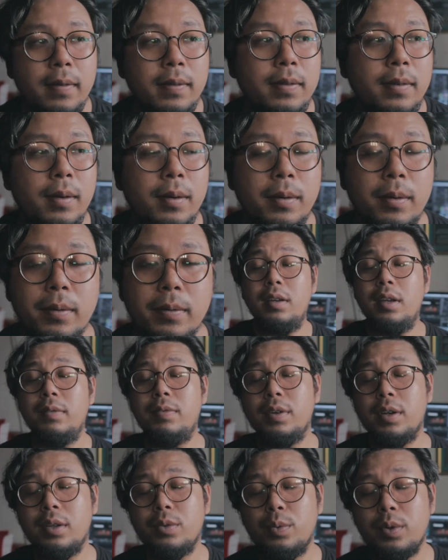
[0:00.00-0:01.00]
So if
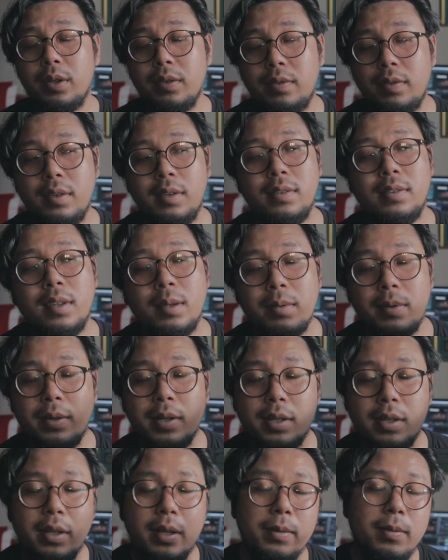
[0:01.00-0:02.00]
you guys want to see some of
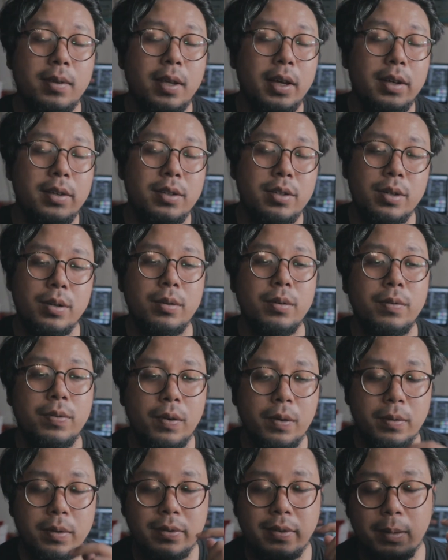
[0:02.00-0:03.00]
the clips that I show
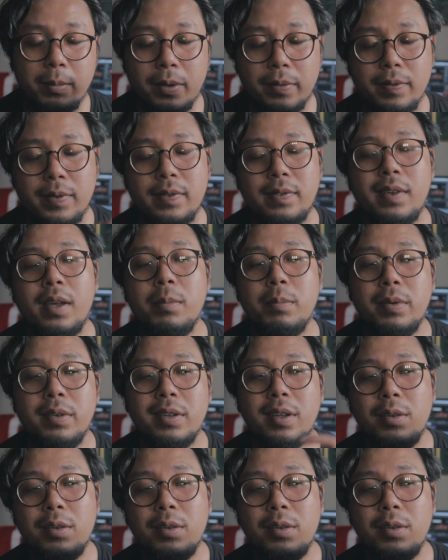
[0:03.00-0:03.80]
from some of the examples,